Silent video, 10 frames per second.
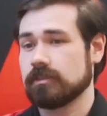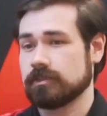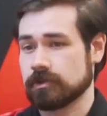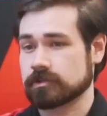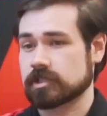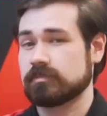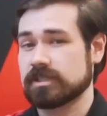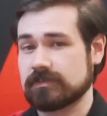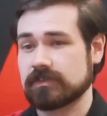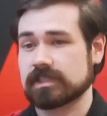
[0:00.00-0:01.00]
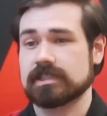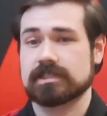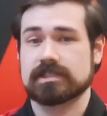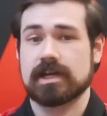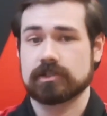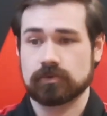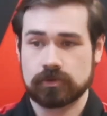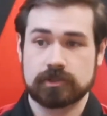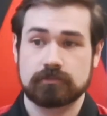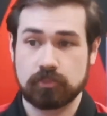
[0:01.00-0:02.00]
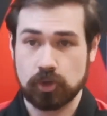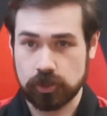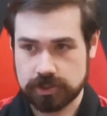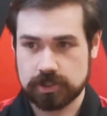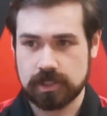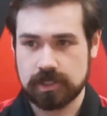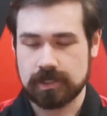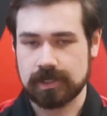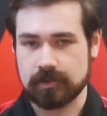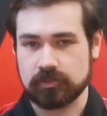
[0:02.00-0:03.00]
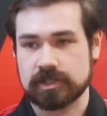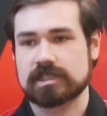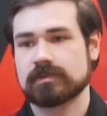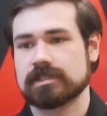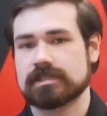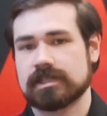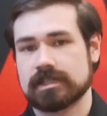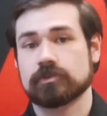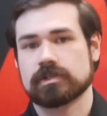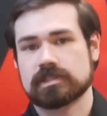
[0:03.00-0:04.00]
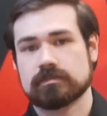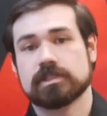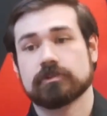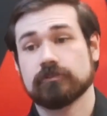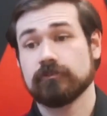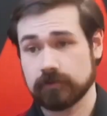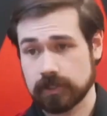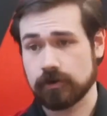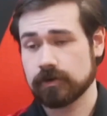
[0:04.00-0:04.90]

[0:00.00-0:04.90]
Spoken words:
Those are specifically designed in order to push print speeds and increase the material flow.